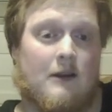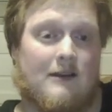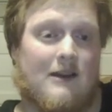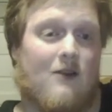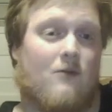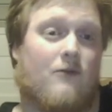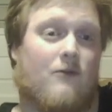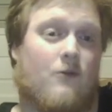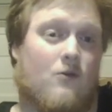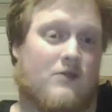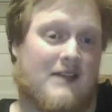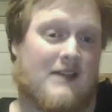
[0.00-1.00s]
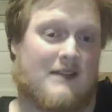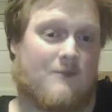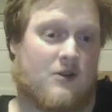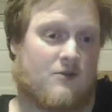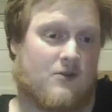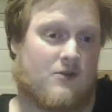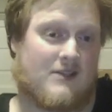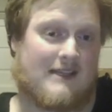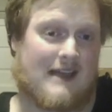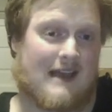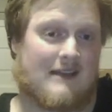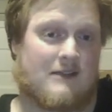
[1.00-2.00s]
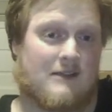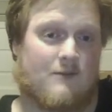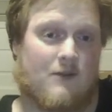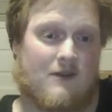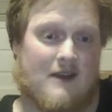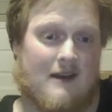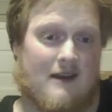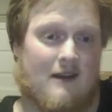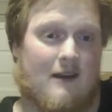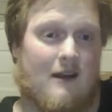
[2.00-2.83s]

Now, of course he has bishop to c8, but then